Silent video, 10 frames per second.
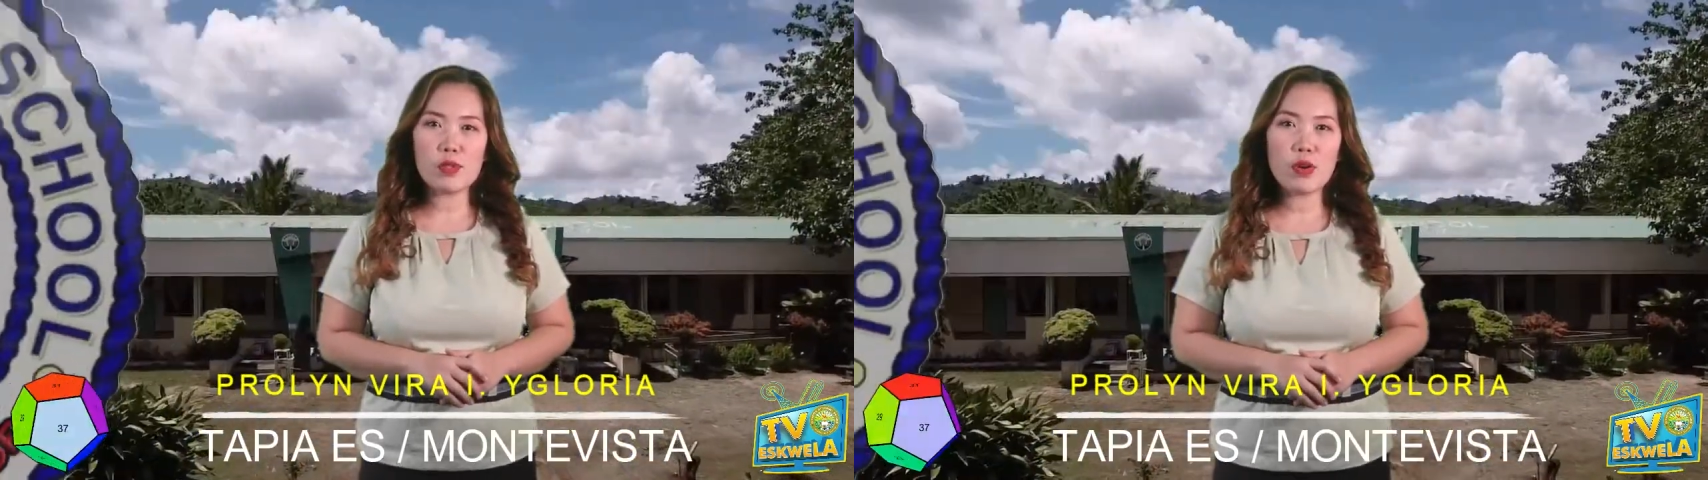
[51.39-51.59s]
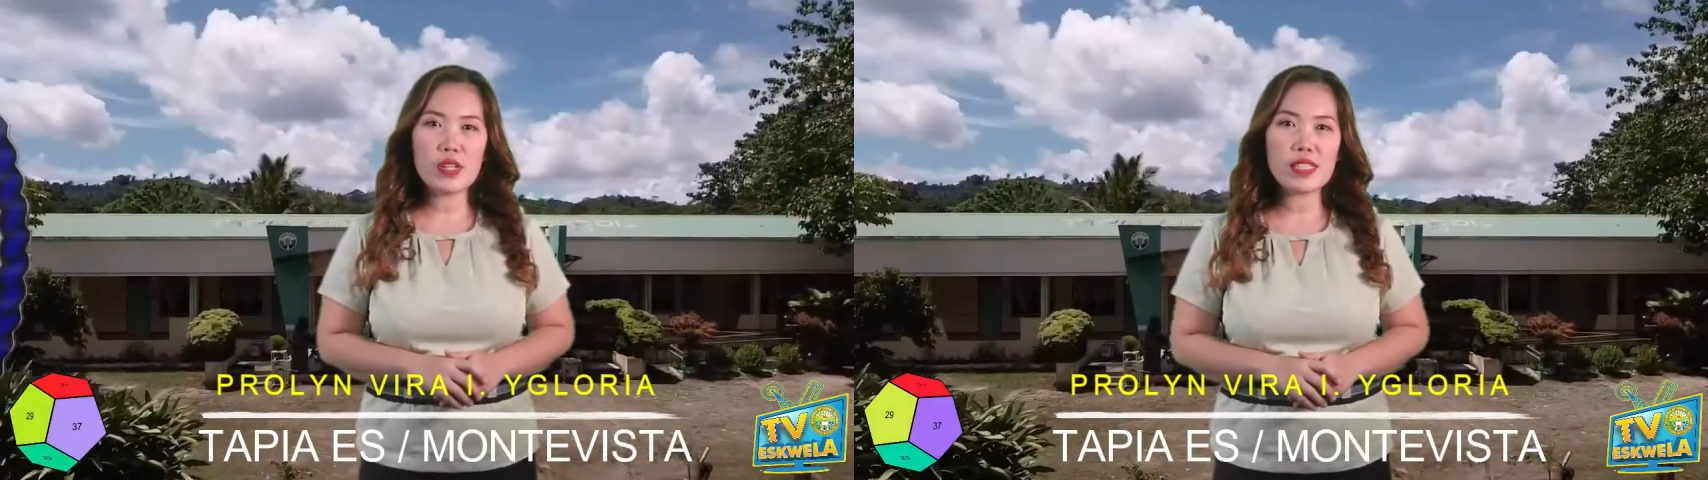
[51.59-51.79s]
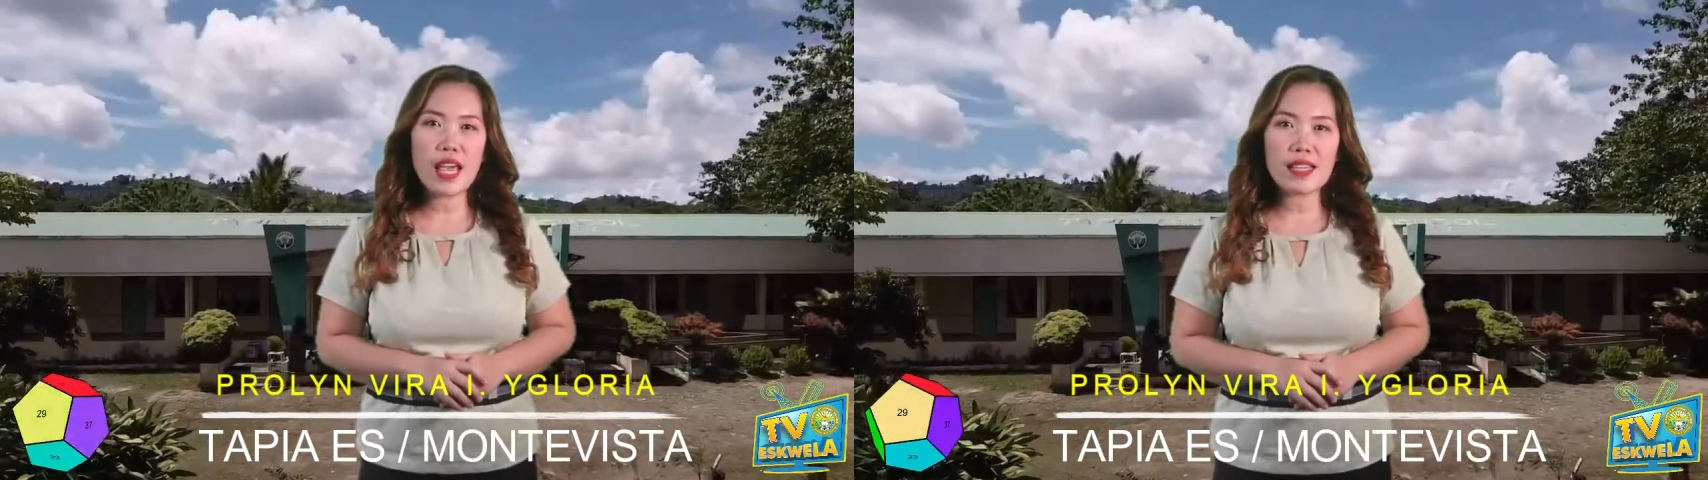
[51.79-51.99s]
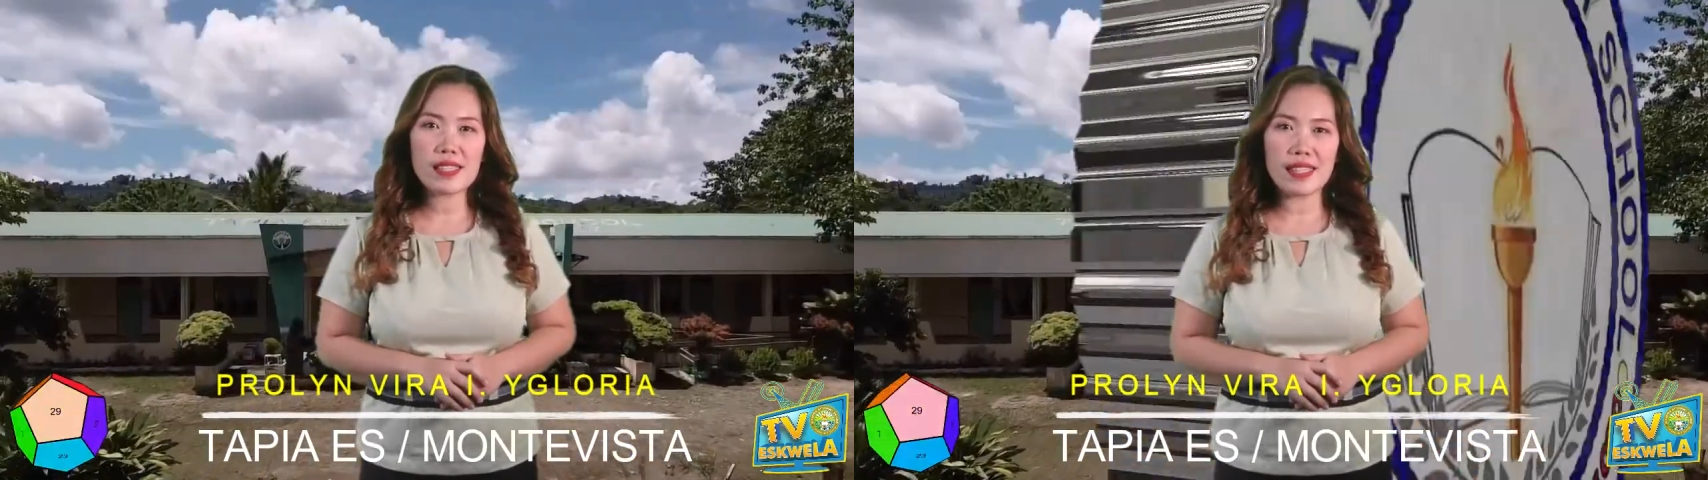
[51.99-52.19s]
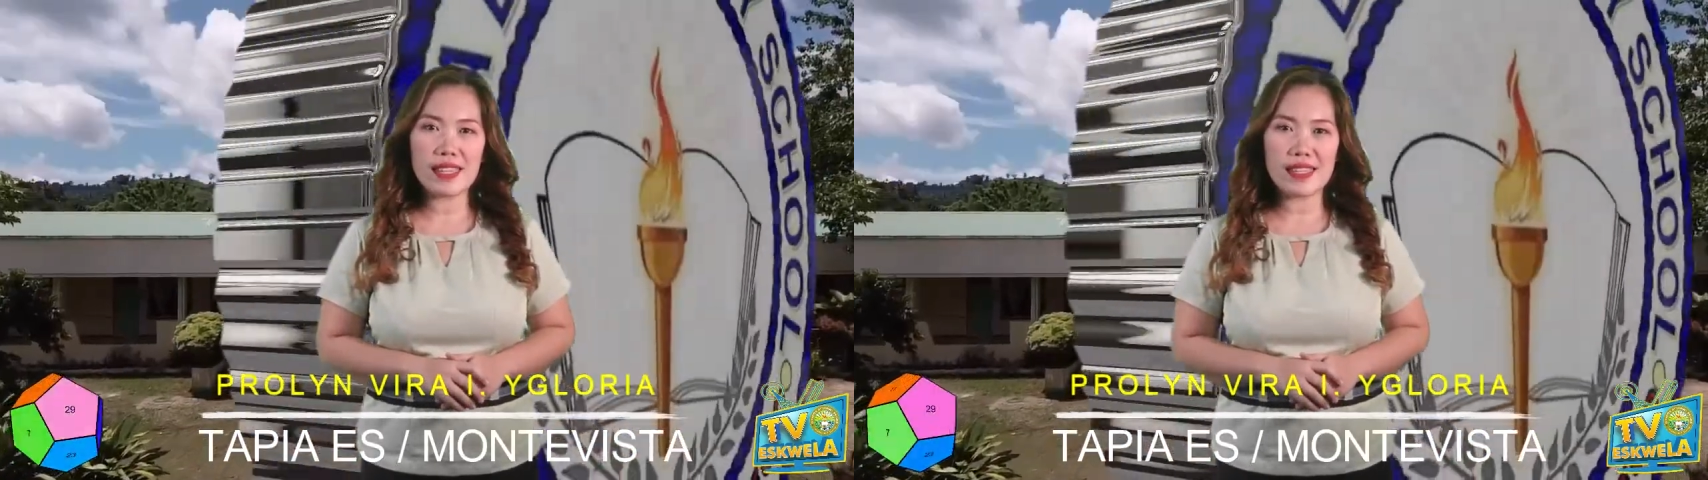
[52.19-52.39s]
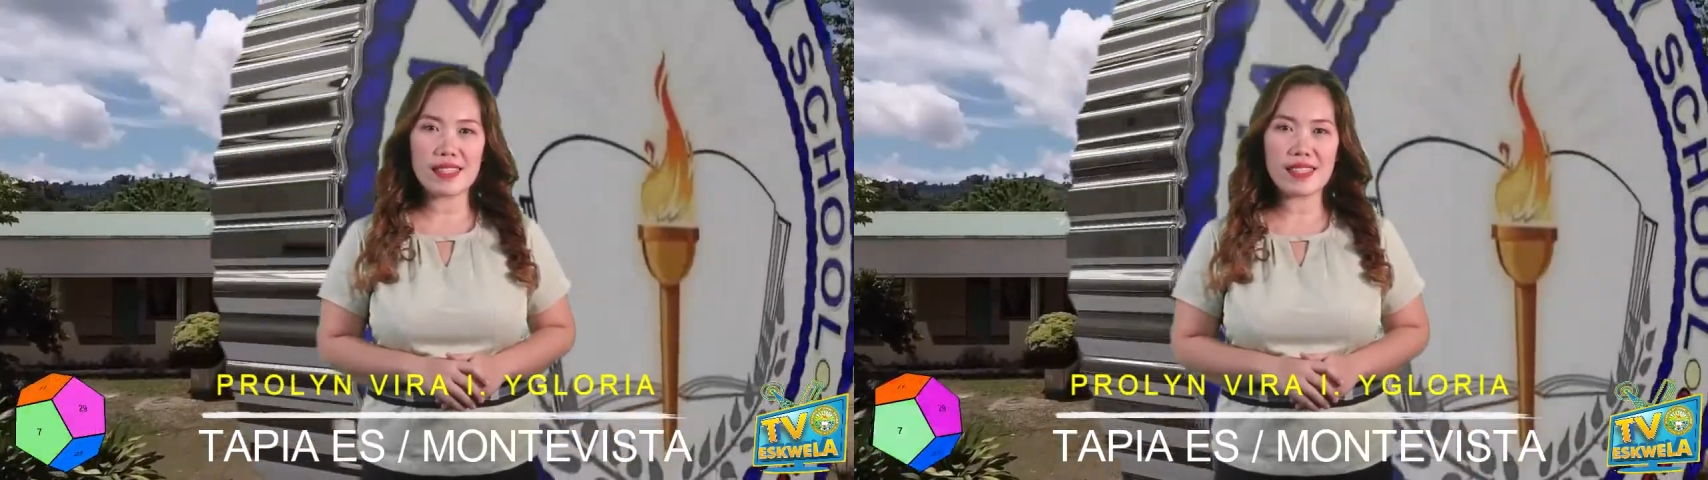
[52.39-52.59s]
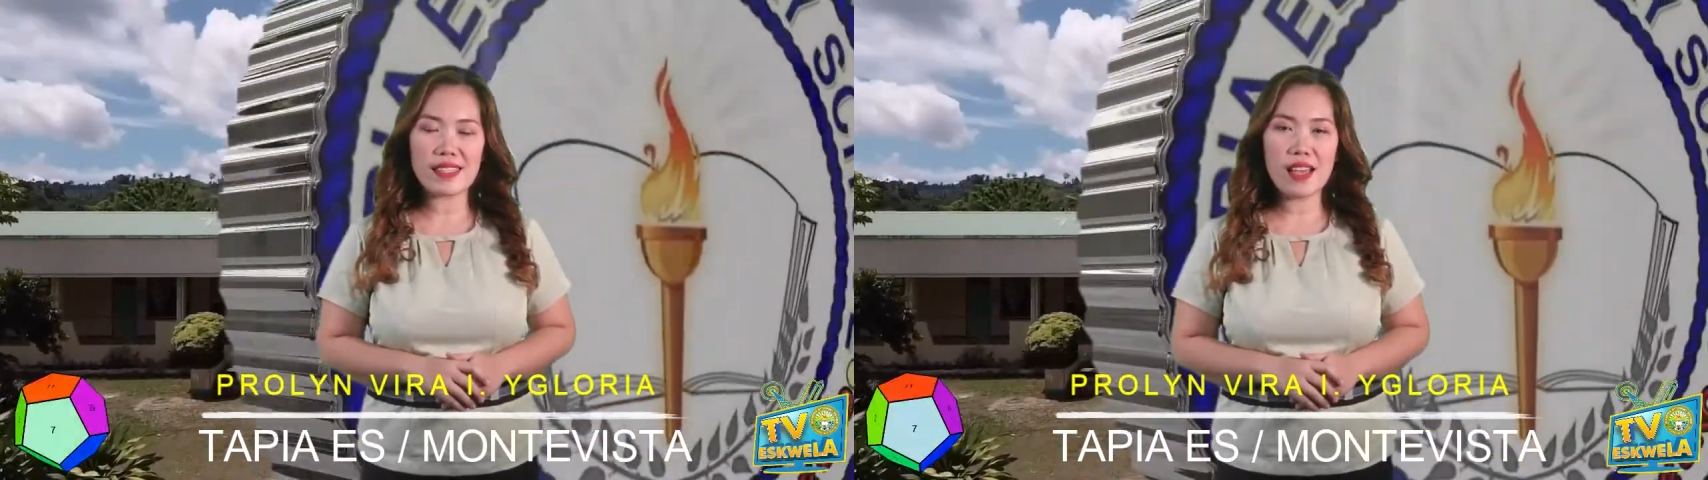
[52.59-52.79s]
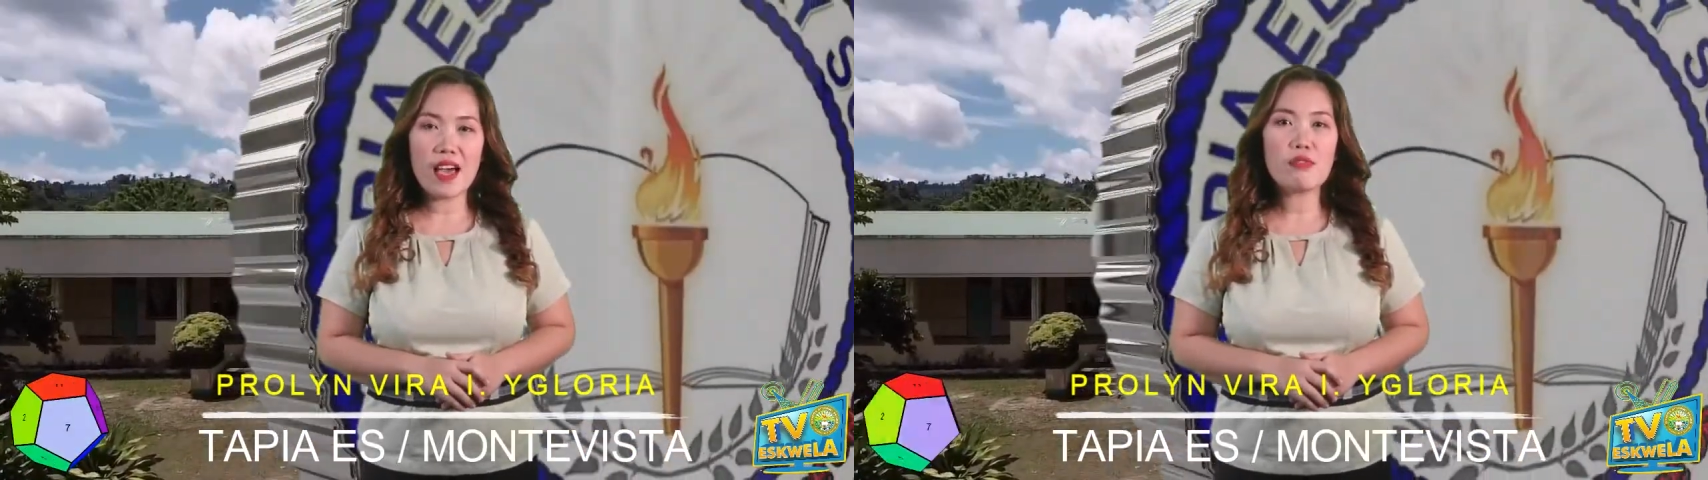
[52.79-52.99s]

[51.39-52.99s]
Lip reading: towards excellence